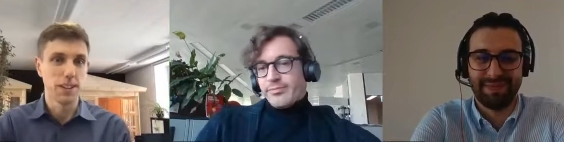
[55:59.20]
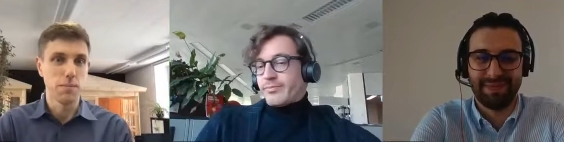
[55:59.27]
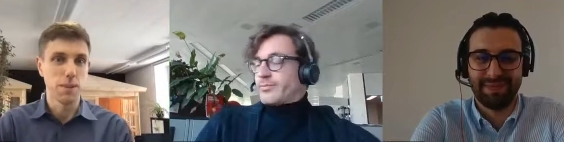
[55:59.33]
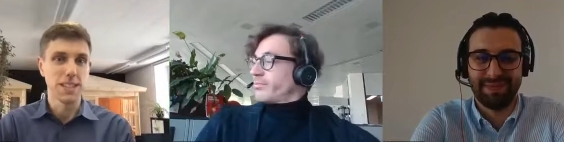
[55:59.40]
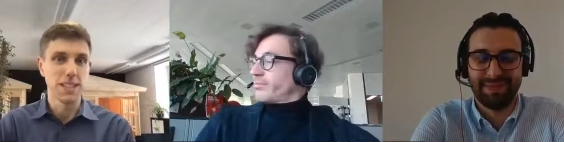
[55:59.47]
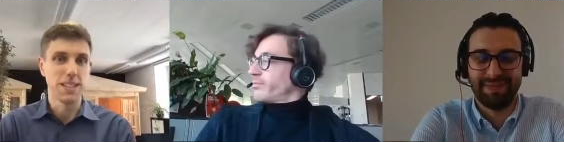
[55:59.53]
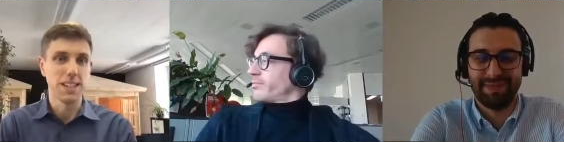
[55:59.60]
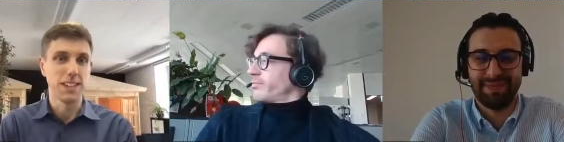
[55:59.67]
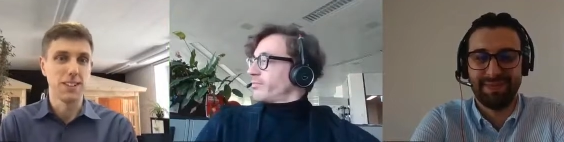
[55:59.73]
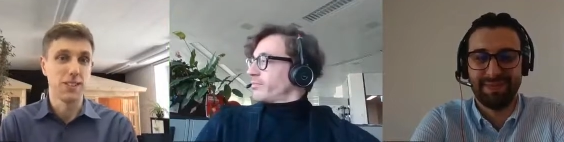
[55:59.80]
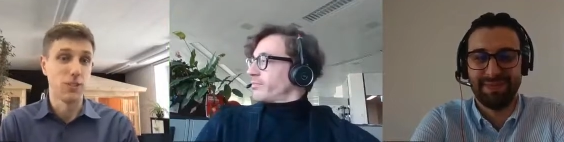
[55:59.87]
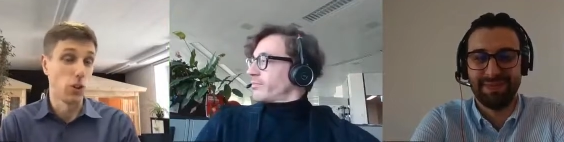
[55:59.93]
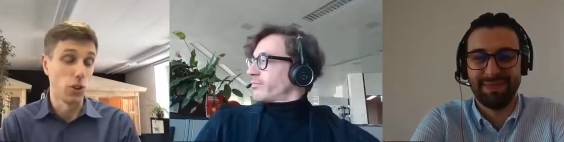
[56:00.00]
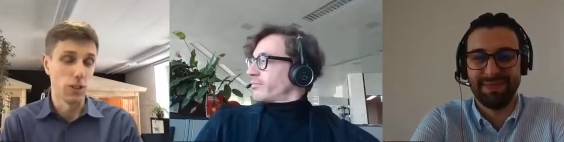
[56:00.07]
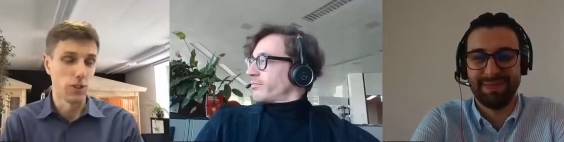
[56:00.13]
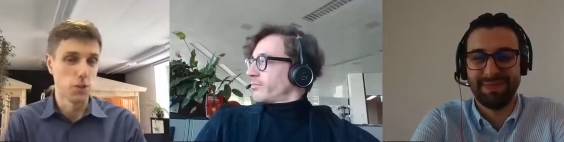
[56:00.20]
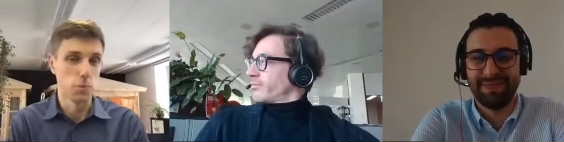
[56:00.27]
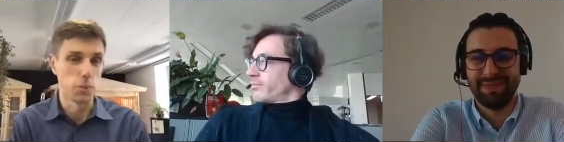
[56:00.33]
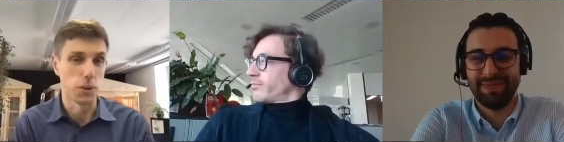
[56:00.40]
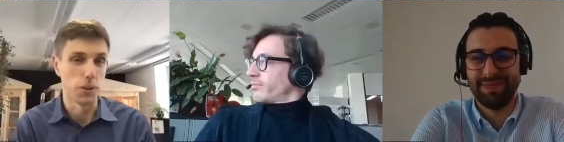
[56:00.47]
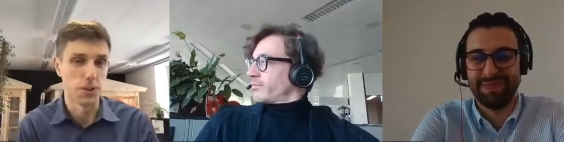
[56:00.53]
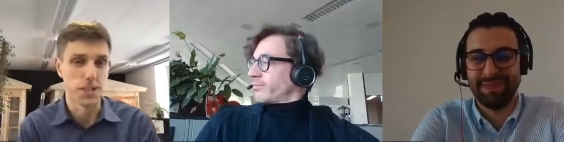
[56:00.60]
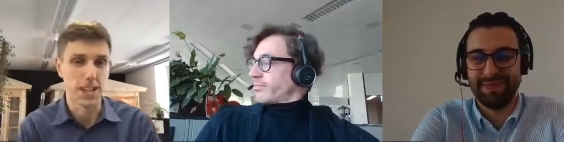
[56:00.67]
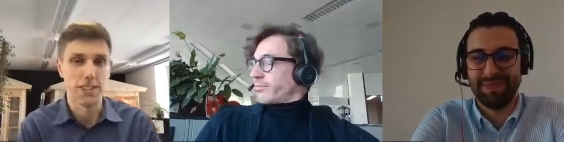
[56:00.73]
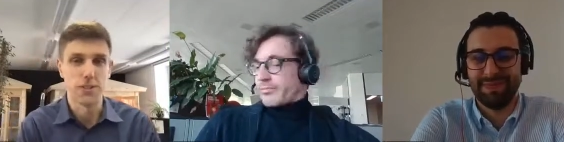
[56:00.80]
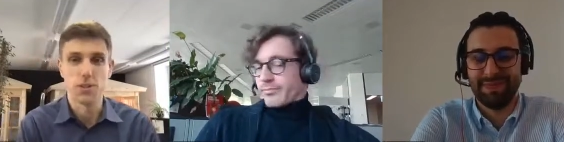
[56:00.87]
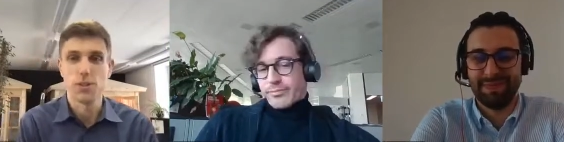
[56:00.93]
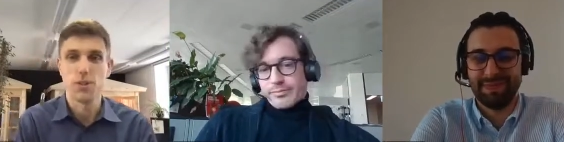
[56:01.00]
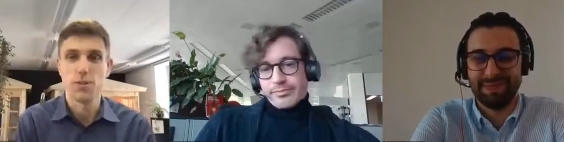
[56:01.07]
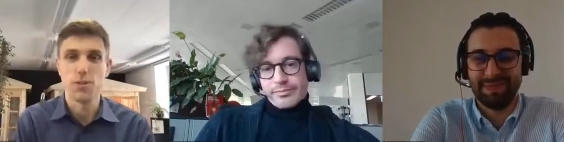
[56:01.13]
Speaker 1: amazing, super honest
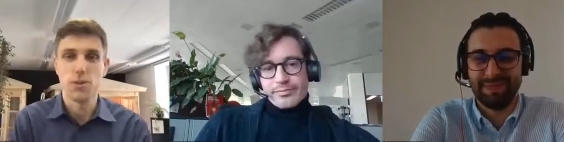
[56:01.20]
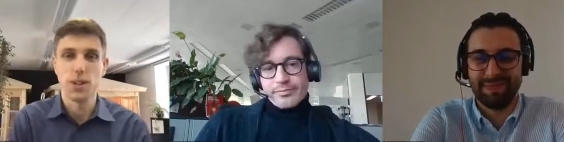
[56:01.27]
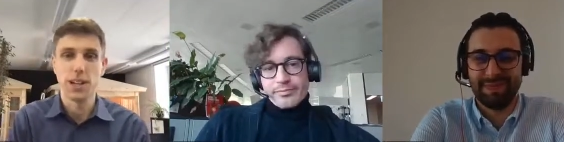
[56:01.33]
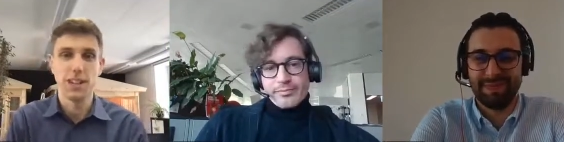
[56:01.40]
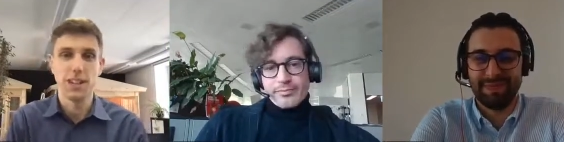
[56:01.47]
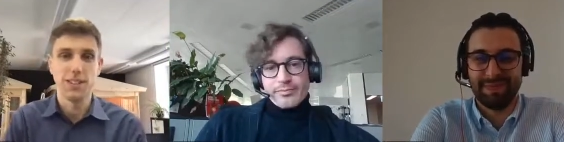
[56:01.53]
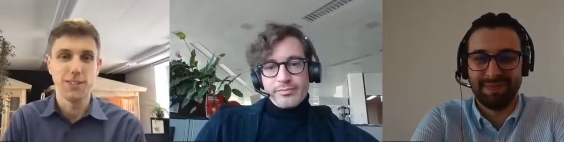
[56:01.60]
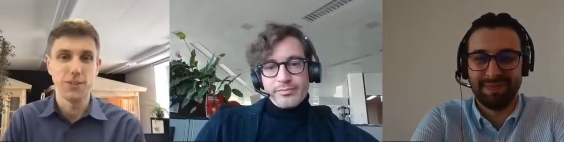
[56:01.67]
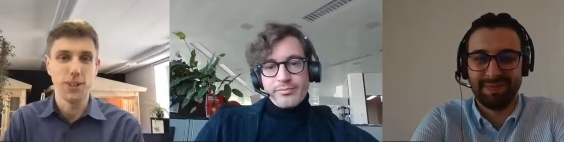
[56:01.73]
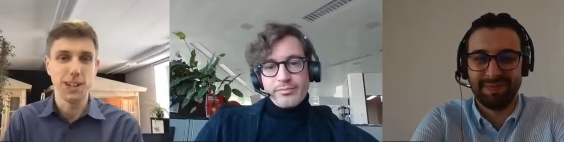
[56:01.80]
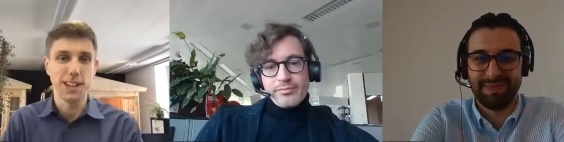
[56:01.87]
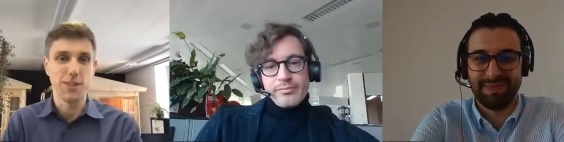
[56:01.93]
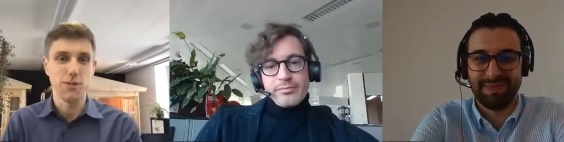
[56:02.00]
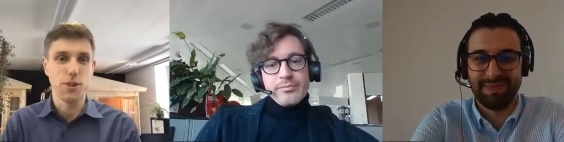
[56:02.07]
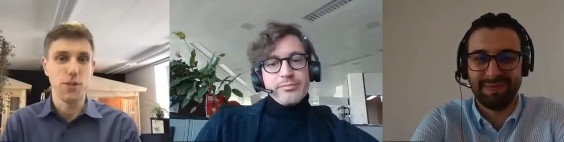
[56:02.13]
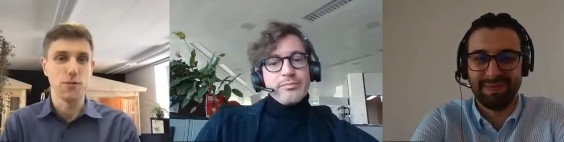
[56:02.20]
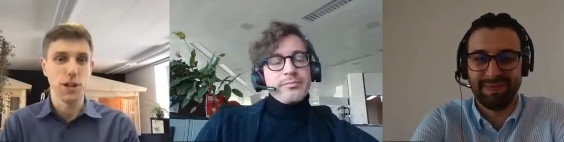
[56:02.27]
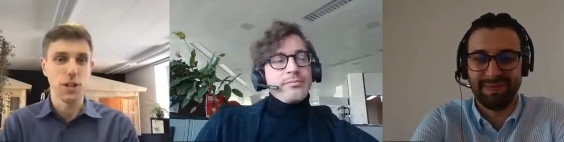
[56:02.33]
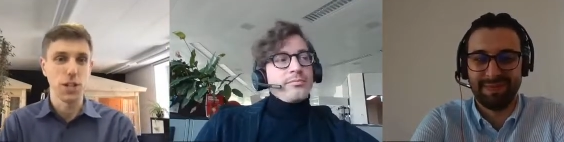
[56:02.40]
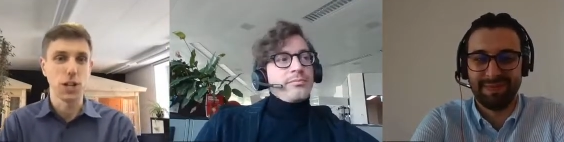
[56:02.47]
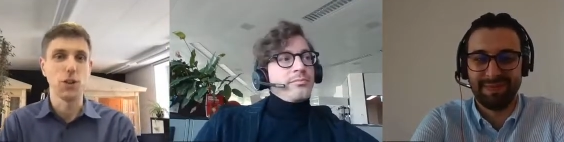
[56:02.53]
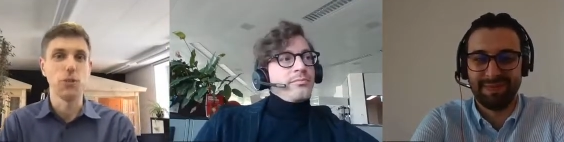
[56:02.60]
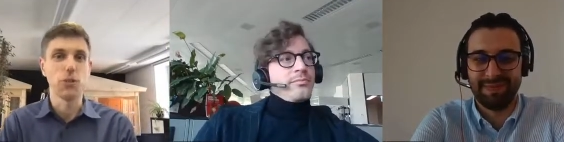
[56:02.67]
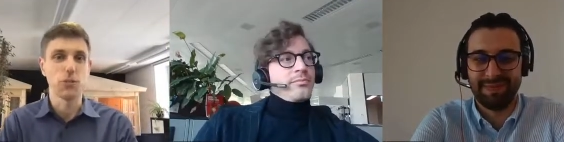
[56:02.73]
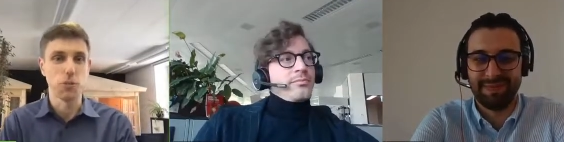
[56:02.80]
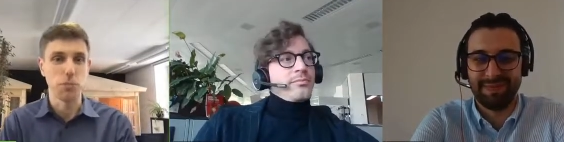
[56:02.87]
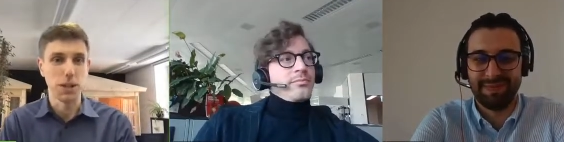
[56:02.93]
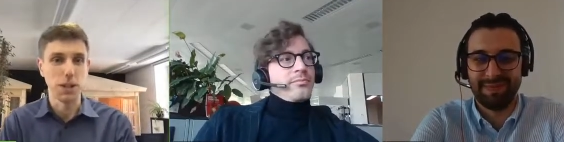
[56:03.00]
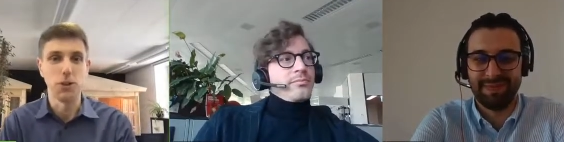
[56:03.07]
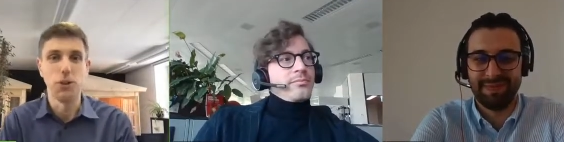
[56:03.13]
answers. That was really, really refreshing, also for
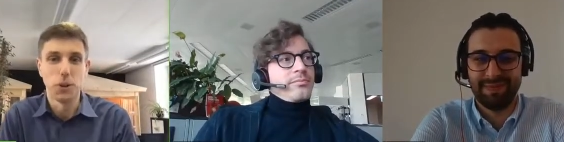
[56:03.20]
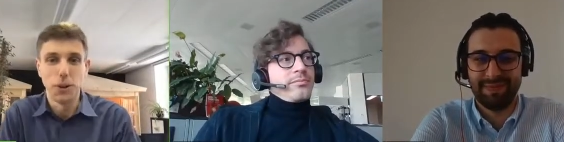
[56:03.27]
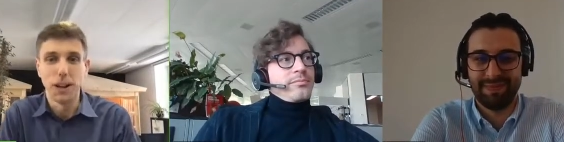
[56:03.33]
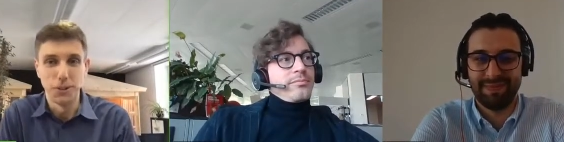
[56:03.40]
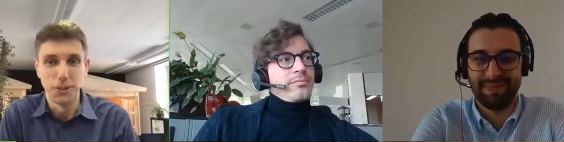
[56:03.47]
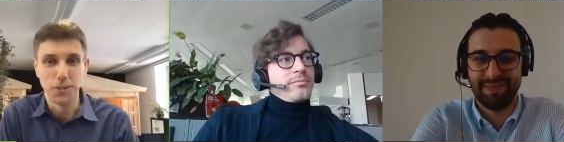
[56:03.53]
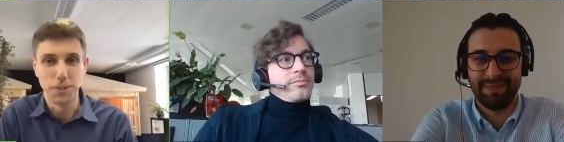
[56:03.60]
me. Although I know the